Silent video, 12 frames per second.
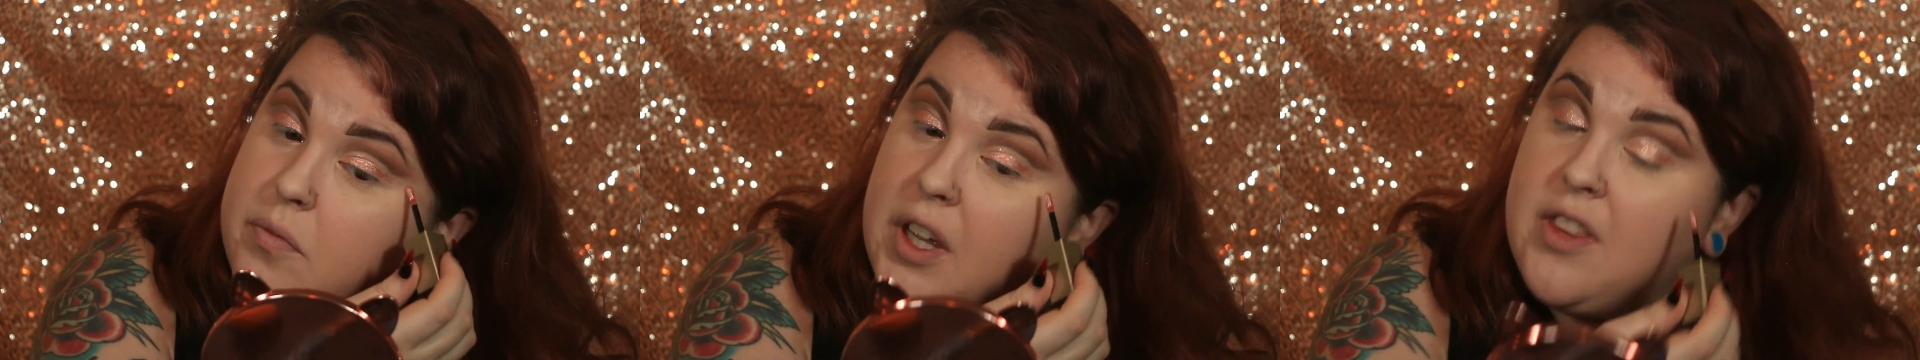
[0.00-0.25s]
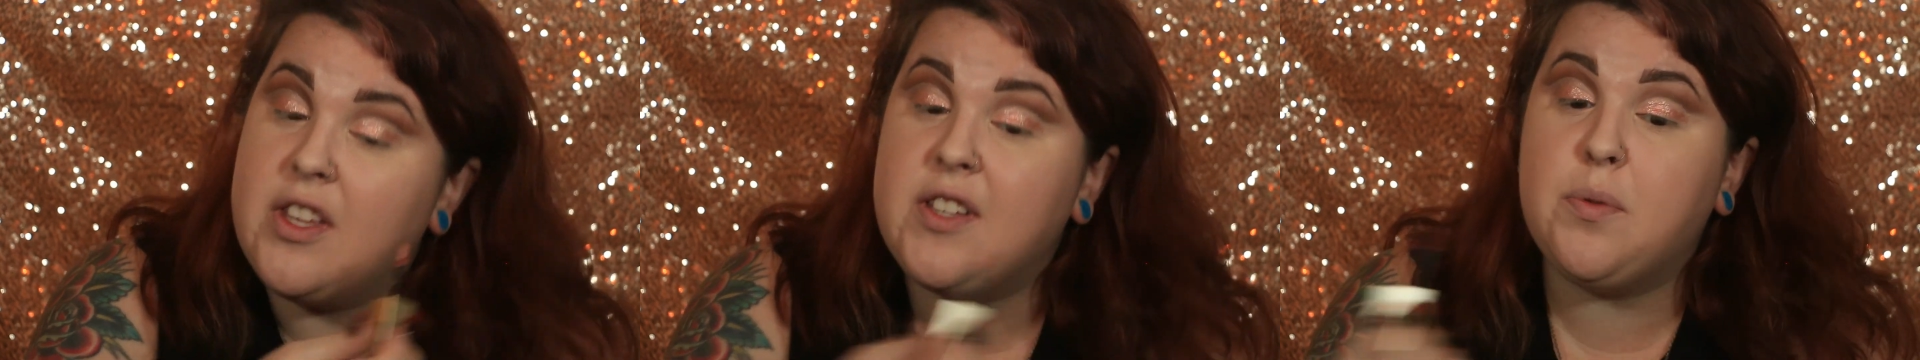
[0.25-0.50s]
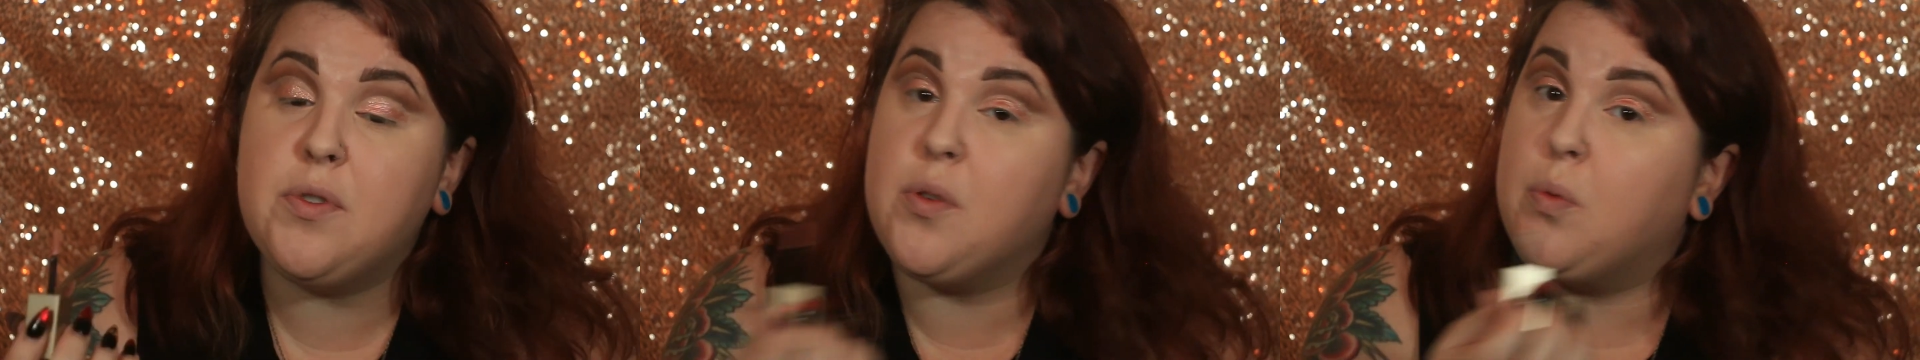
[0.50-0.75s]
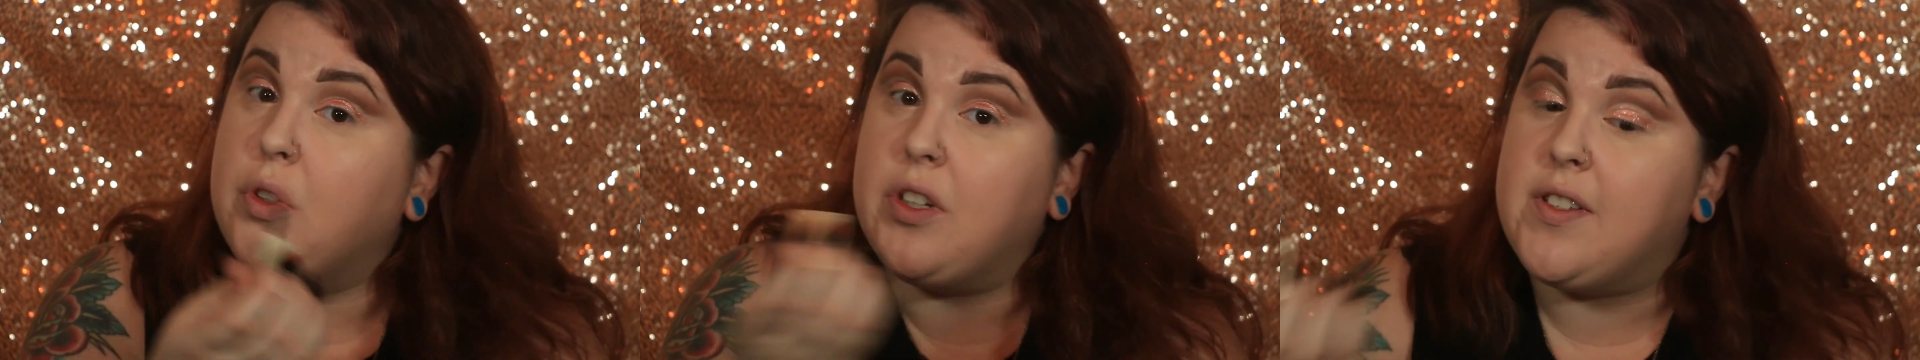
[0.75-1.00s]
And this was a
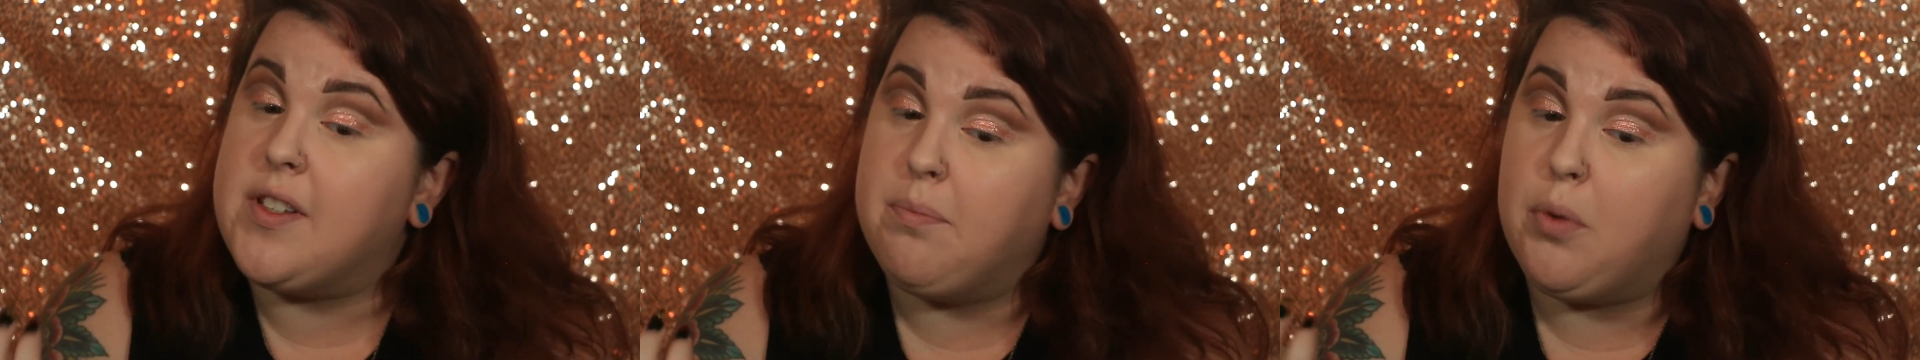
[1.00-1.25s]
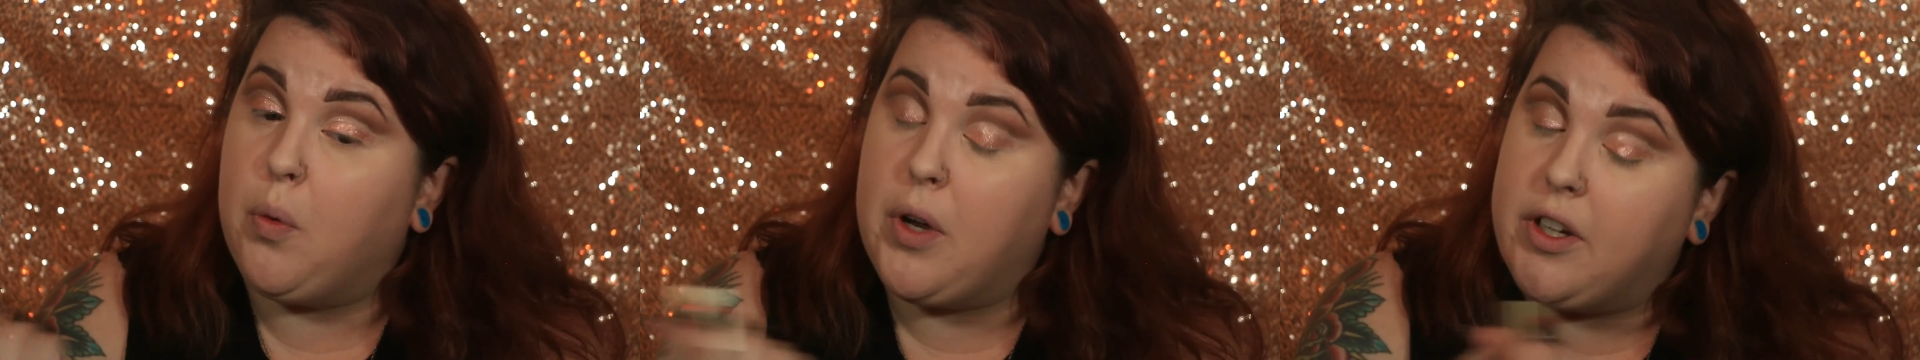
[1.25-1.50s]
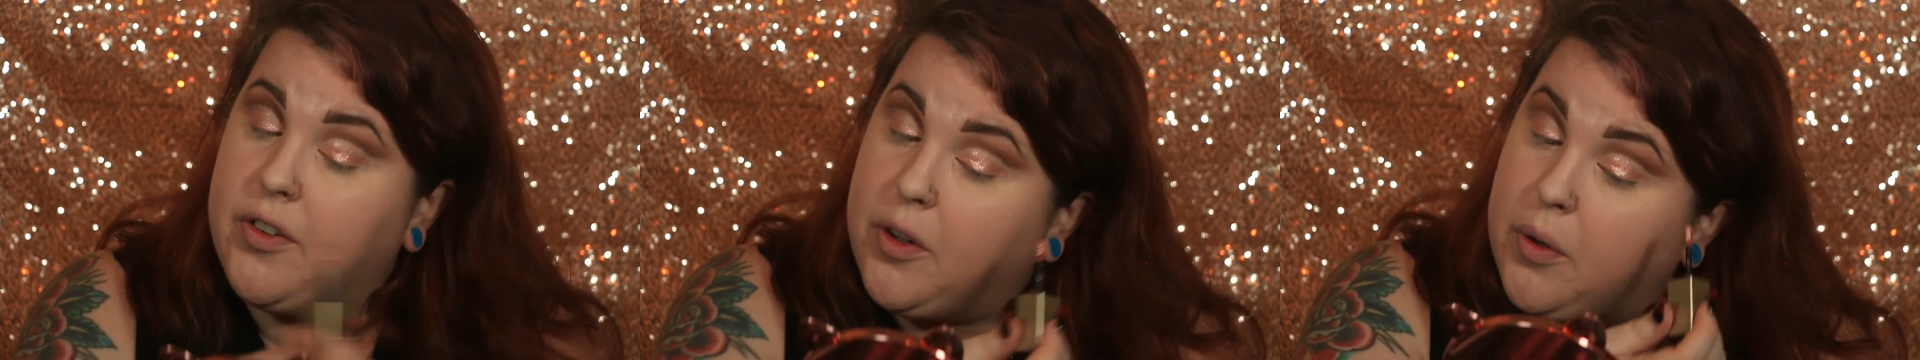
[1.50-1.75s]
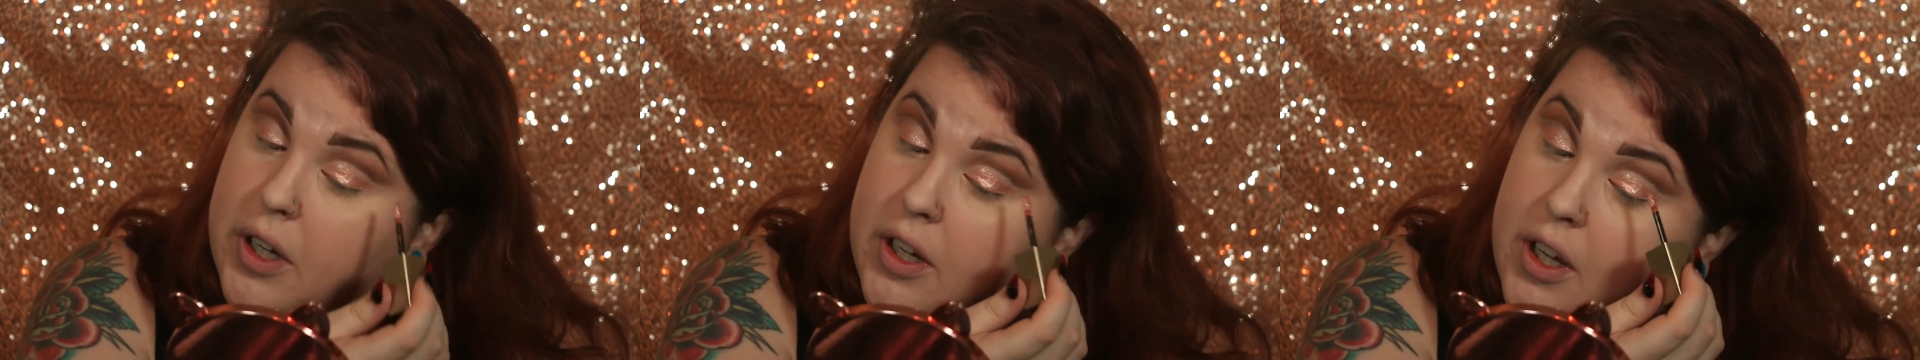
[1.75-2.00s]
really simple way to
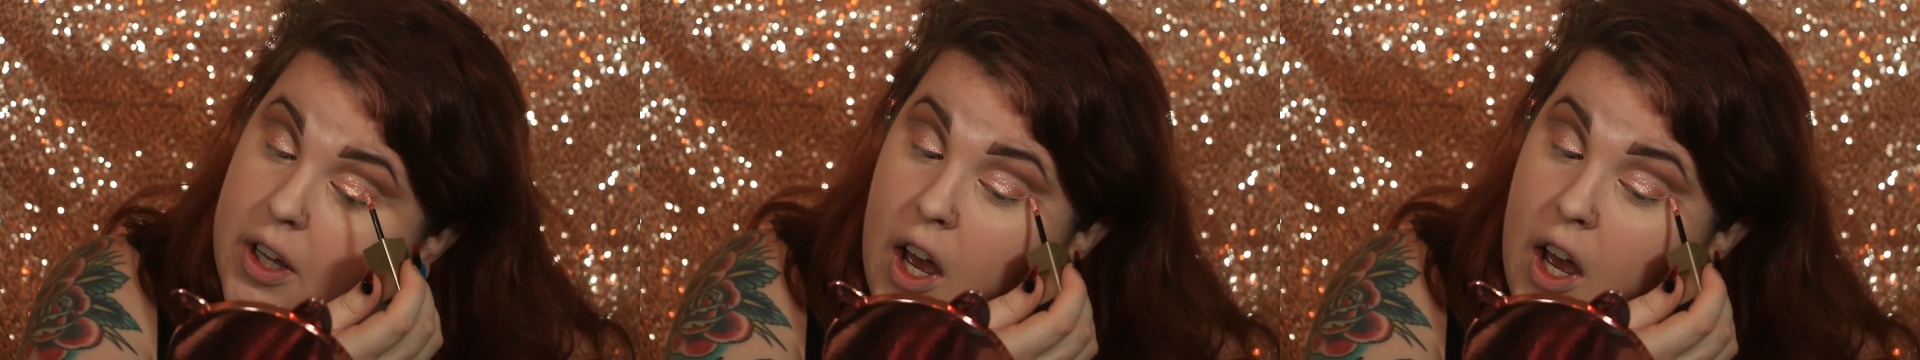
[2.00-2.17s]
do it.